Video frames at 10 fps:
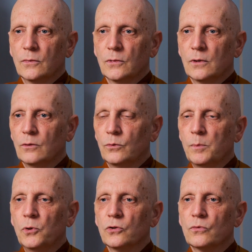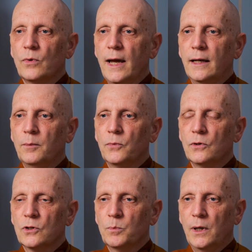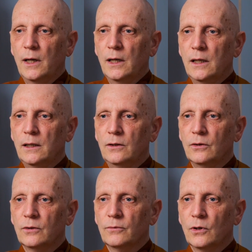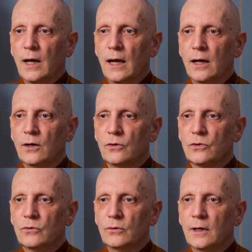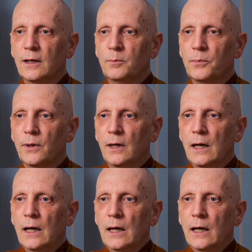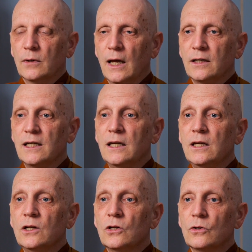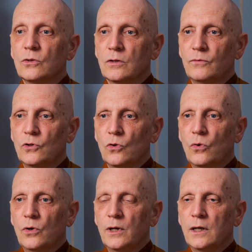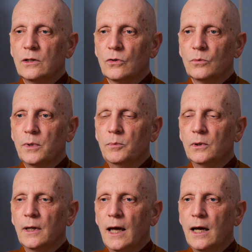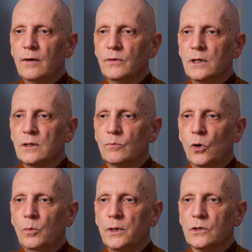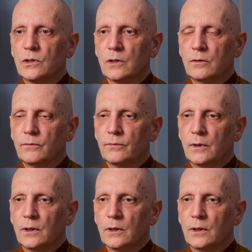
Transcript: little ripples ran up their spine, their hair stood up, they had tears of joy. So people have these moments of